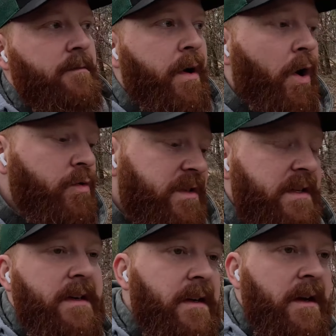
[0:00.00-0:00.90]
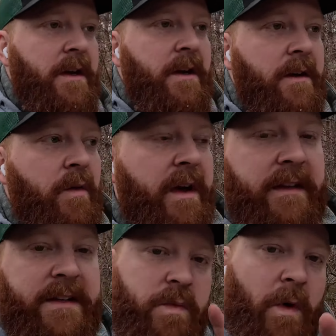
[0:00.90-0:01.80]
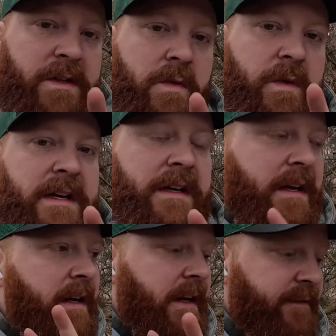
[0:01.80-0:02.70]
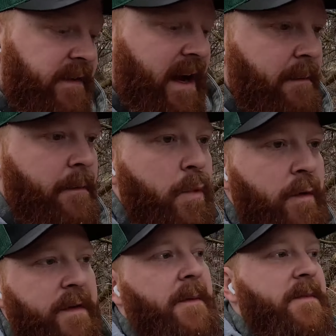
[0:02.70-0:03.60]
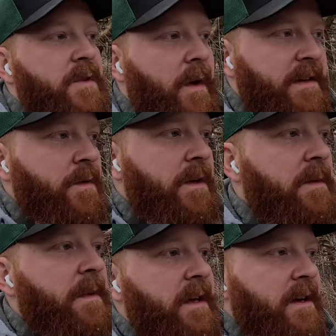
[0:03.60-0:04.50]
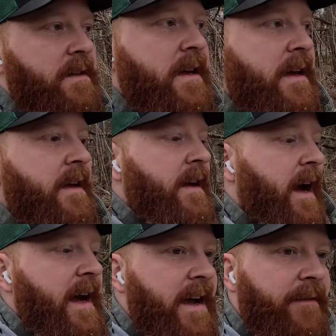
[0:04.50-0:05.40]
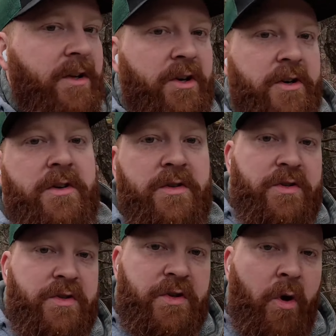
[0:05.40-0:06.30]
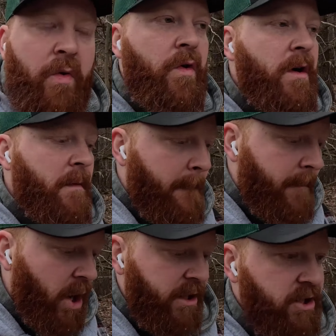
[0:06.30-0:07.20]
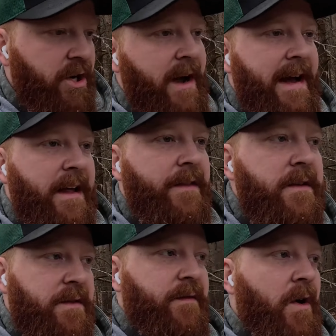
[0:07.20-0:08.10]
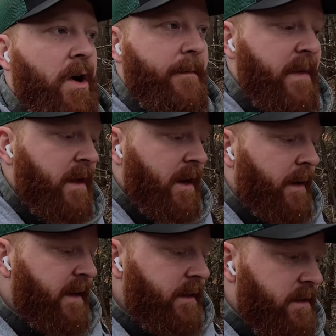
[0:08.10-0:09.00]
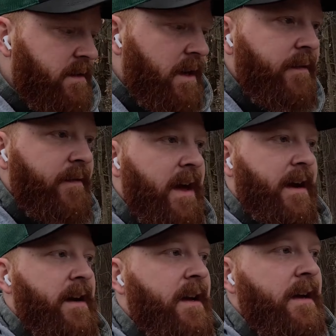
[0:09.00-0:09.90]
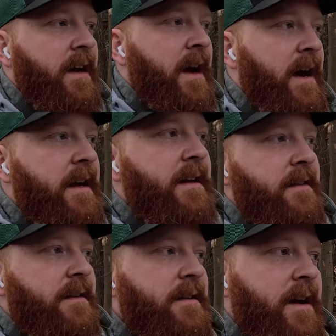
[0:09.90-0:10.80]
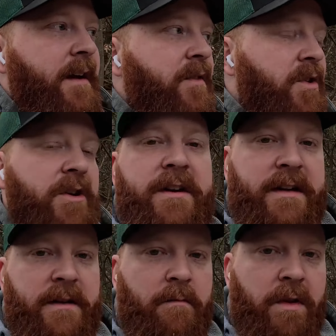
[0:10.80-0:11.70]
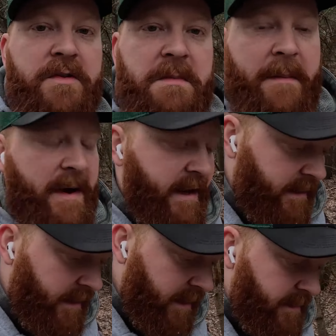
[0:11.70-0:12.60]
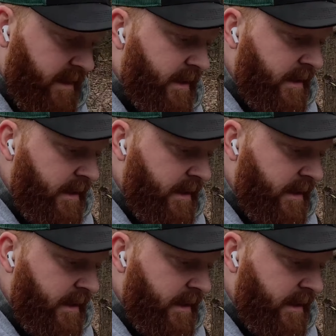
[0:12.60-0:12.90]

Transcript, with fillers: posting at least once a week, if not move it up to twice a week because I have learned so much on this farm. I mean, the stuff that I have learned blows my mind. I mean,